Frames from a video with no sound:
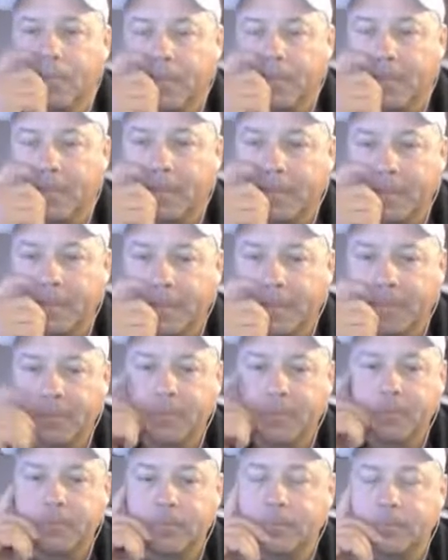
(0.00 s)

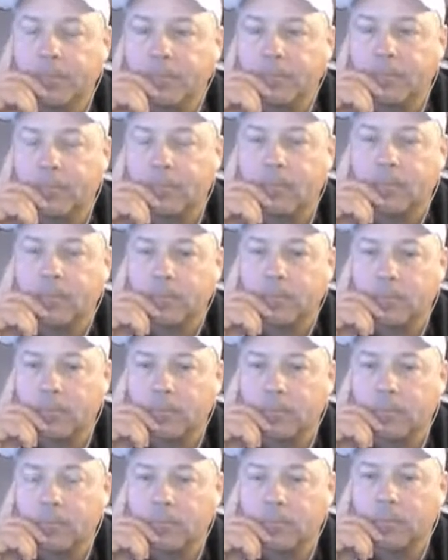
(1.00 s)

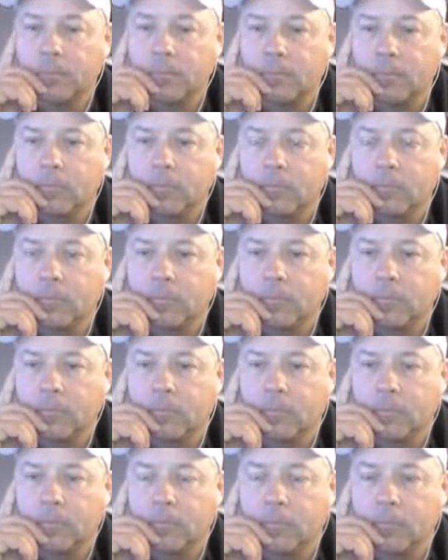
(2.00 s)

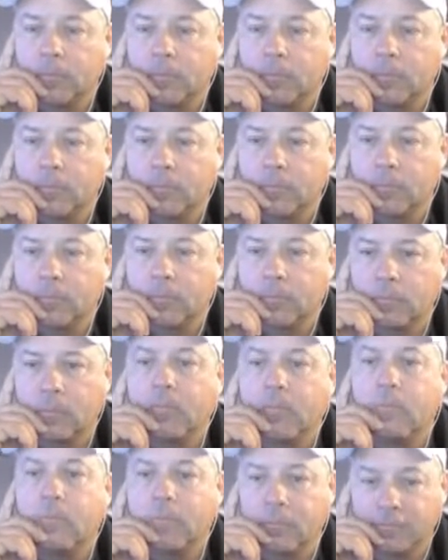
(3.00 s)

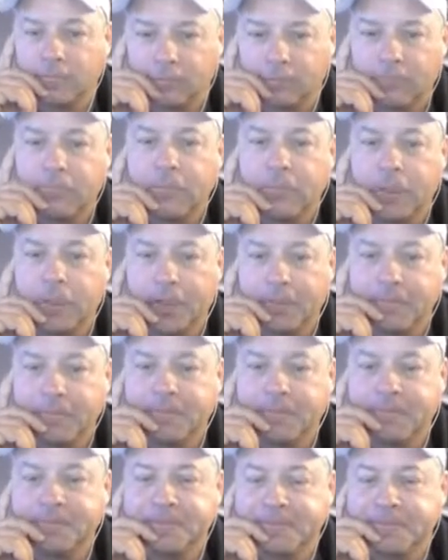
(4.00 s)

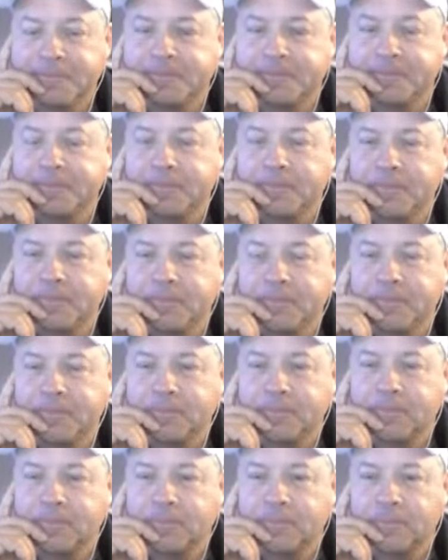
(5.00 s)

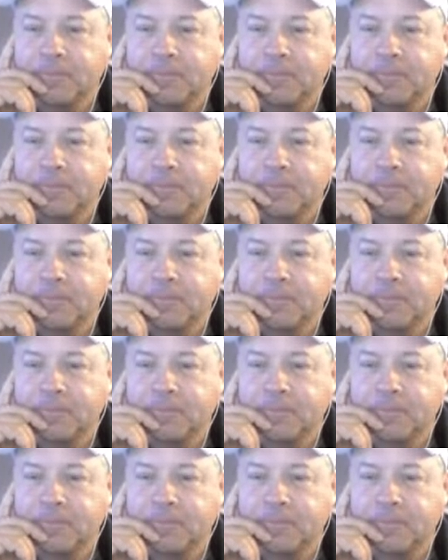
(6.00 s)
(not speaking)